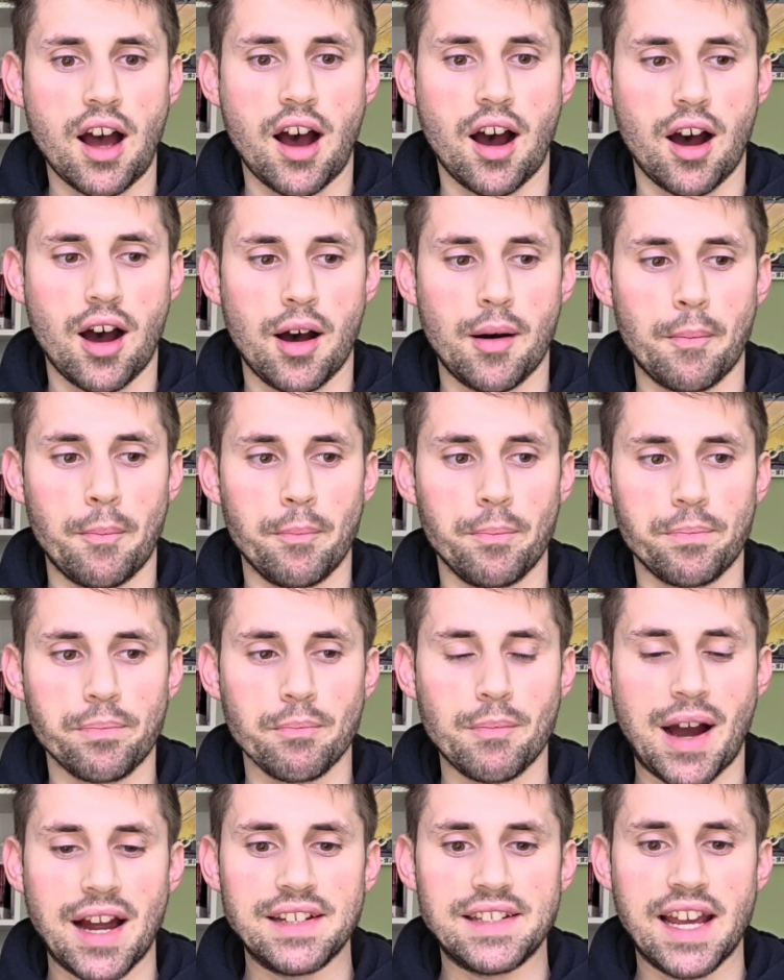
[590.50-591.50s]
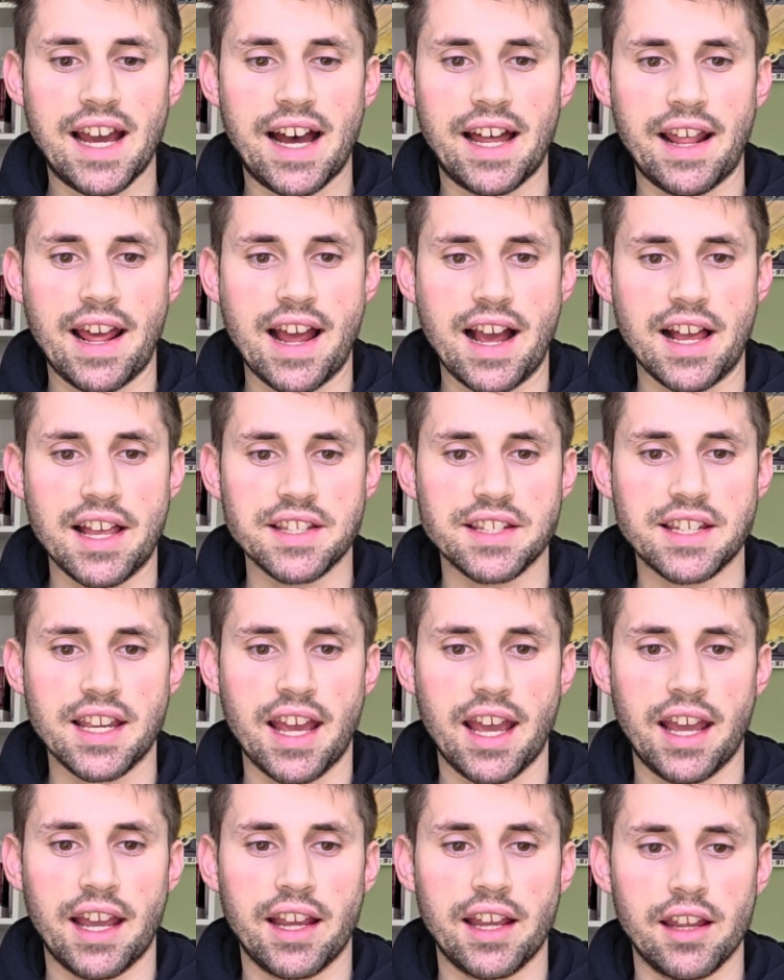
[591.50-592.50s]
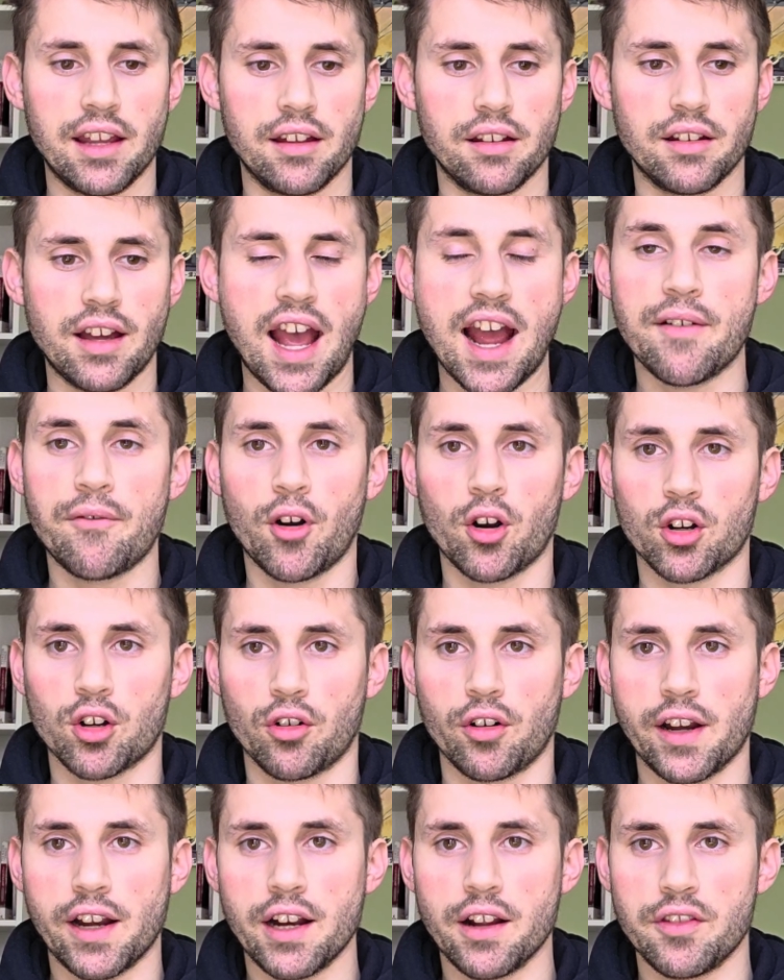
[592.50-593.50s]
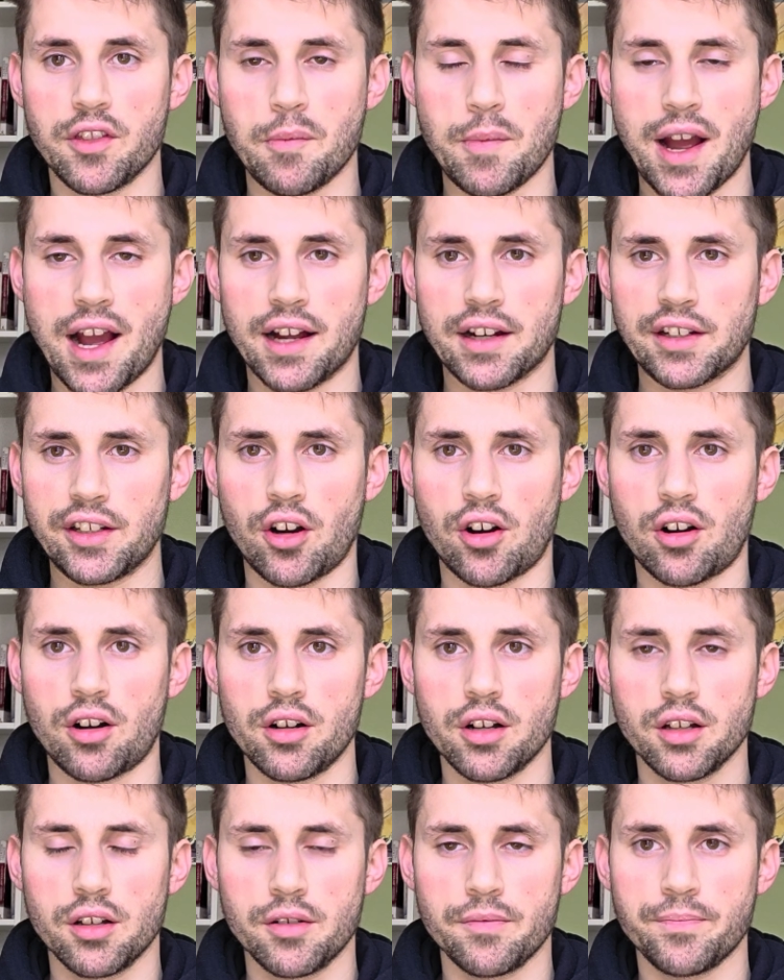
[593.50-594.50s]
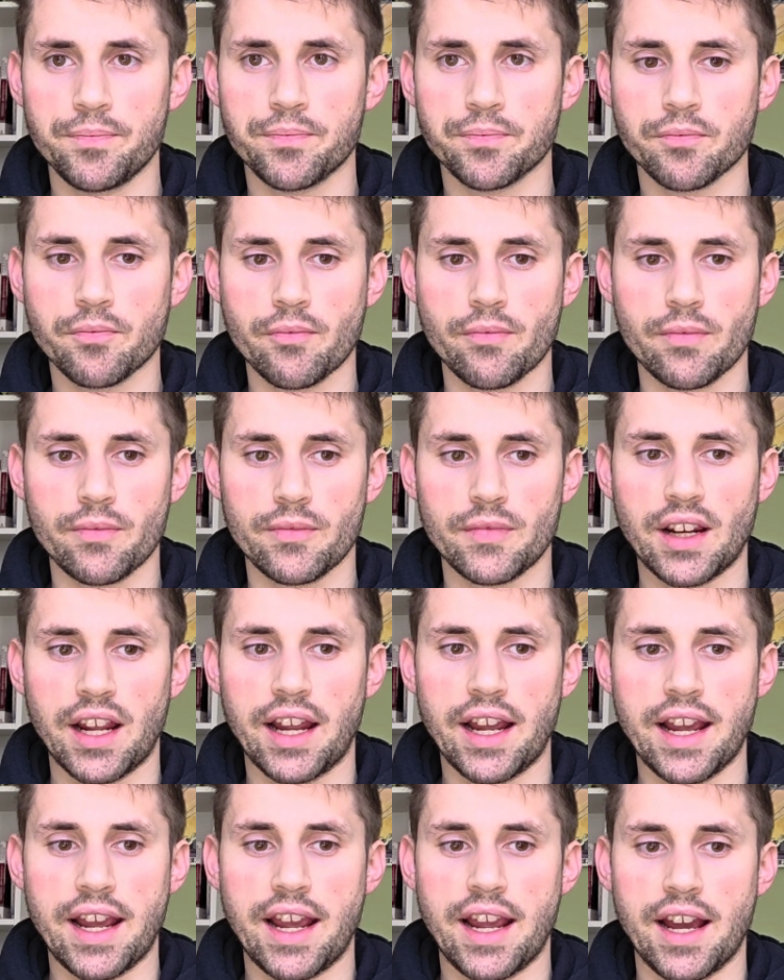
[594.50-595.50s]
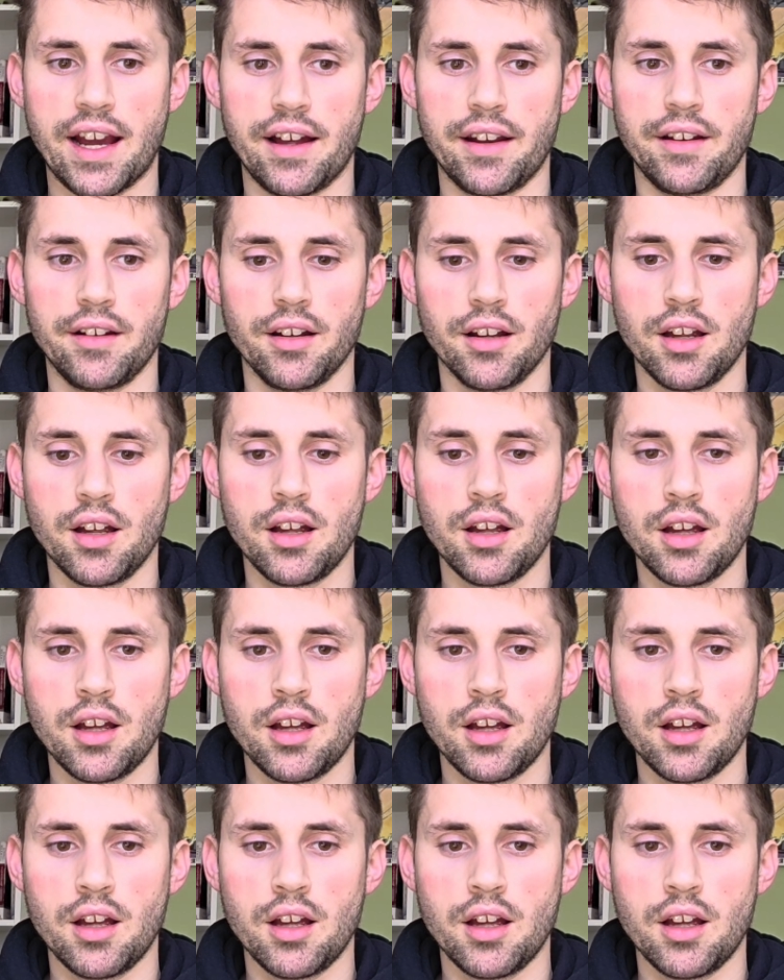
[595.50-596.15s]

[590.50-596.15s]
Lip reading: my dad has a evergreen in the backyard, and